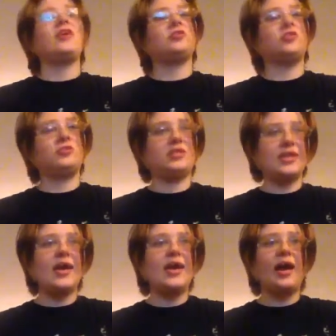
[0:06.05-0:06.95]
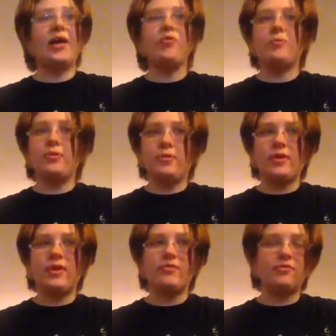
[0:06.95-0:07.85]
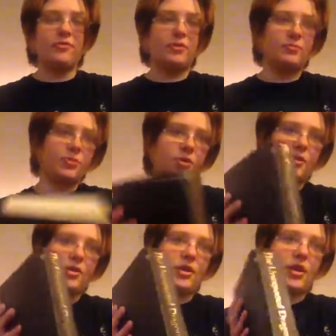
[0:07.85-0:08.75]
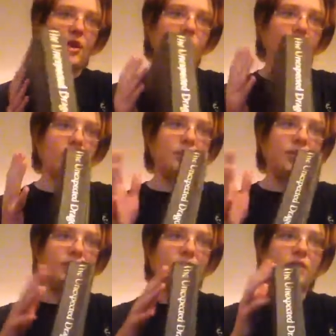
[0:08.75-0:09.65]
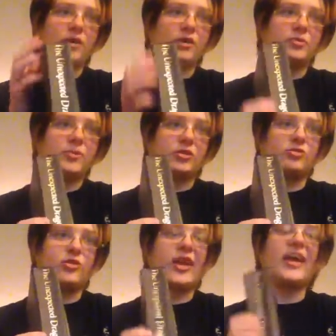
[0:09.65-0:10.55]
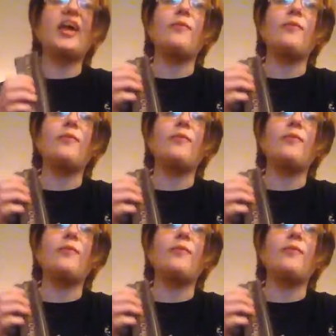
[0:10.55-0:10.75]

So today I will be reading from a book that I grew up loving, The Unexpected Dragon.